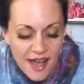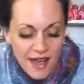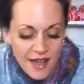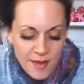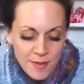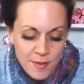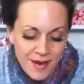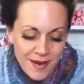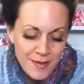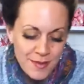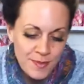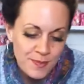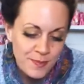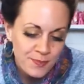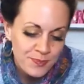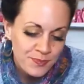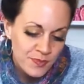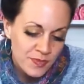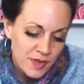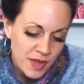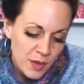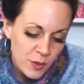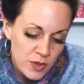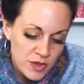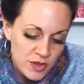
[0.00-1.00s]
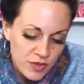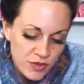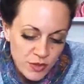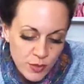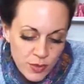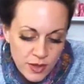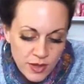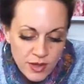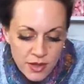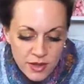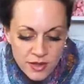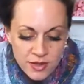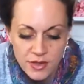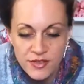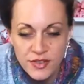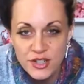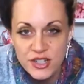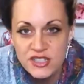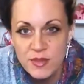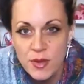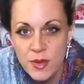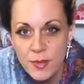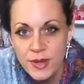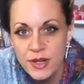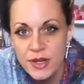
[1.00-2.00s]
I went through a very
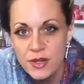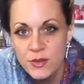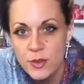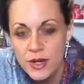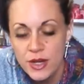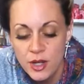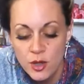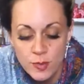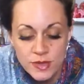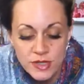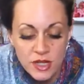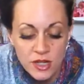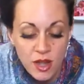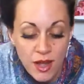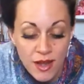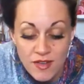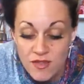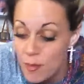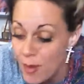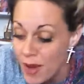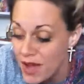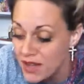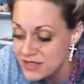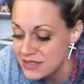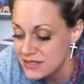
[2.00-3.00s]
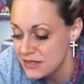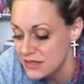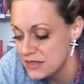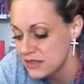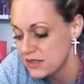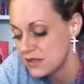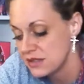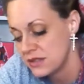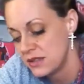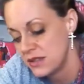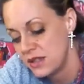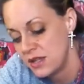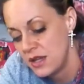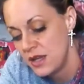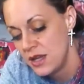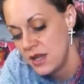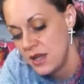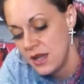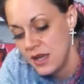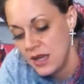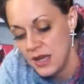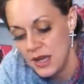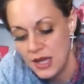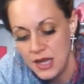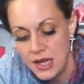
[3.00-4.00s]
small period where I opened a lot of boxes.
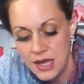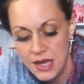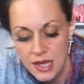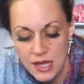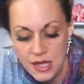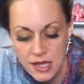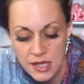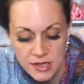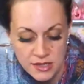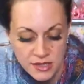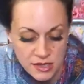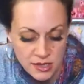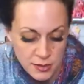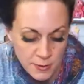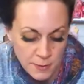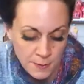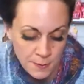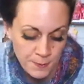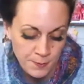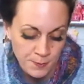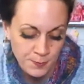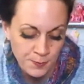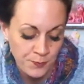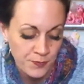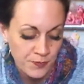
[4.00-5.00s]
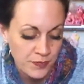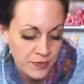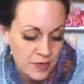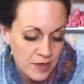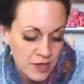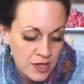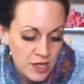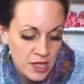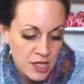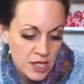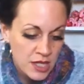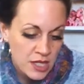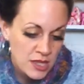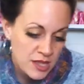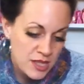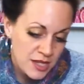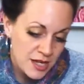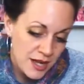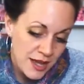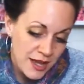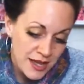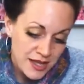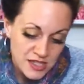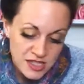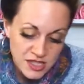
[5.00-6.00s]
And then
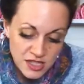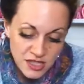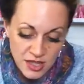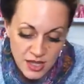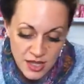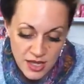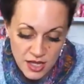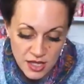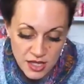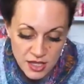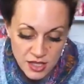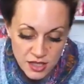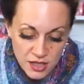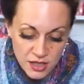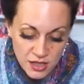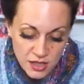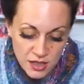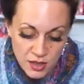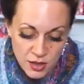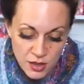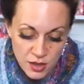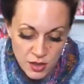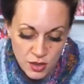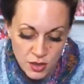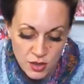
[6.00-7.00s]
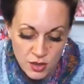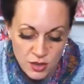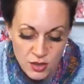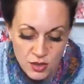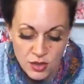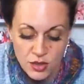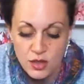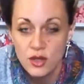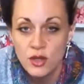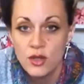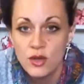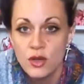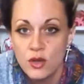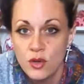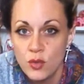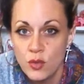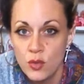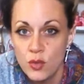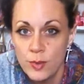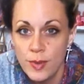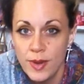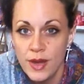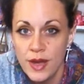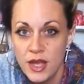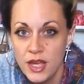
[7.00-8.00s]
I had to like
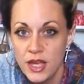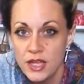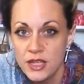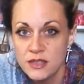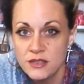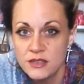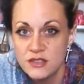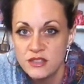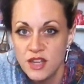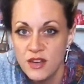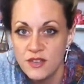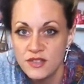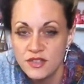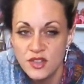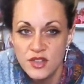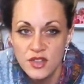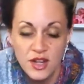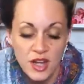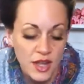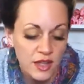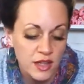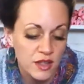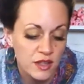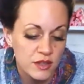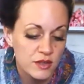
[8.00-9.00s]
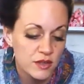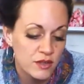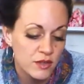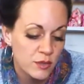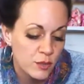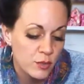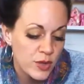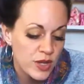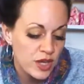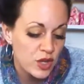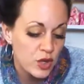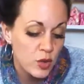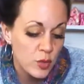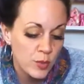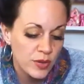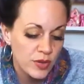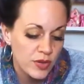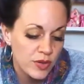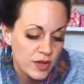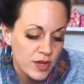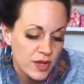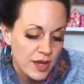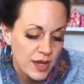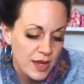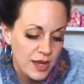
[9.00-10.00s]
quit buying stuff so that I could recoup
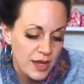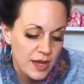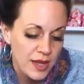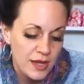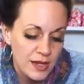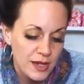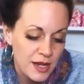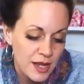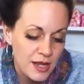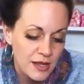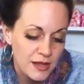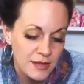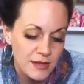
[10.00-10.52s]
and